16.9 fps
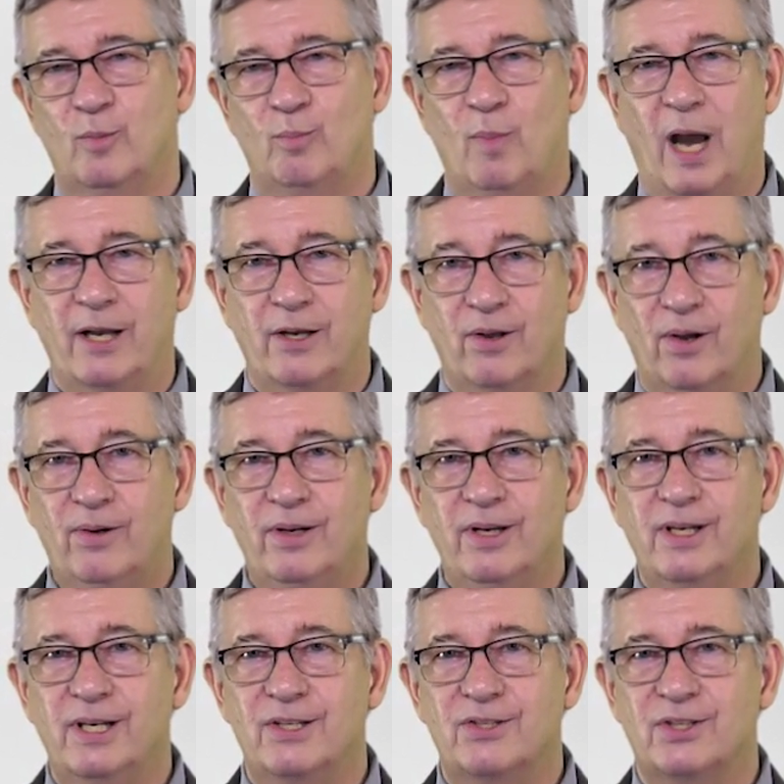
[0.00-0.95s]

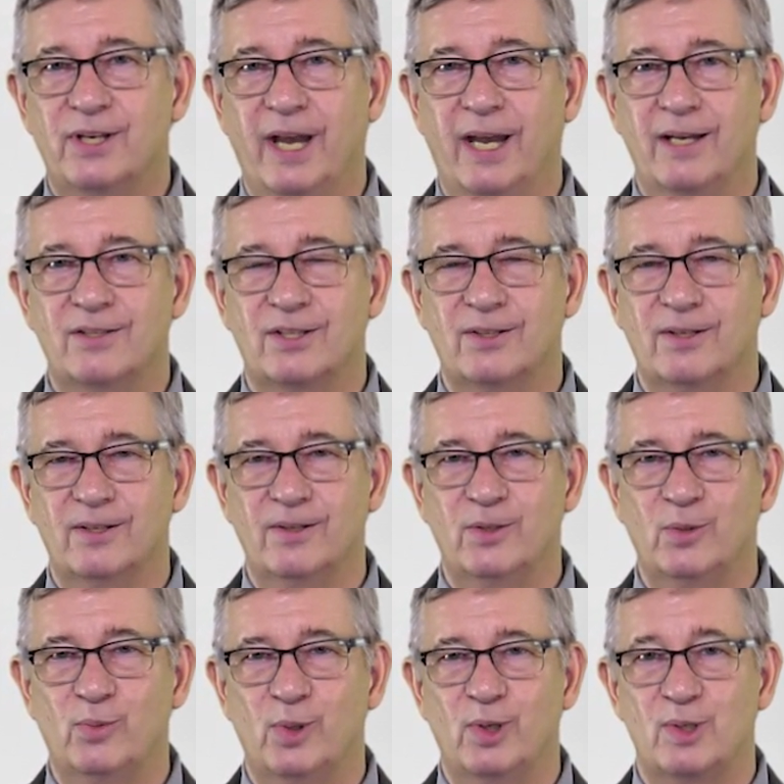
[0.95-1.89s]
minority stakes, in
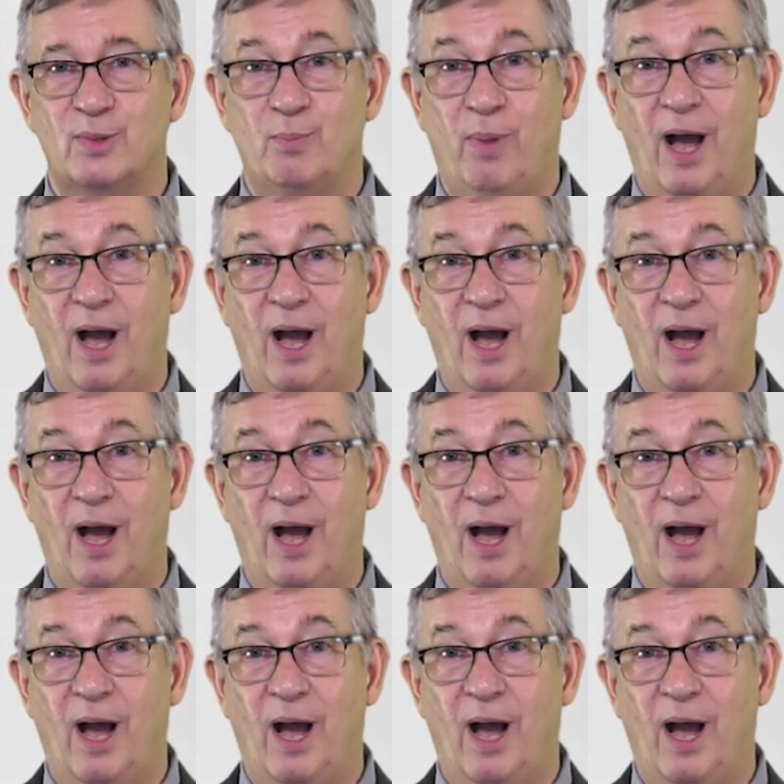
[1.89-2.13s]
other words,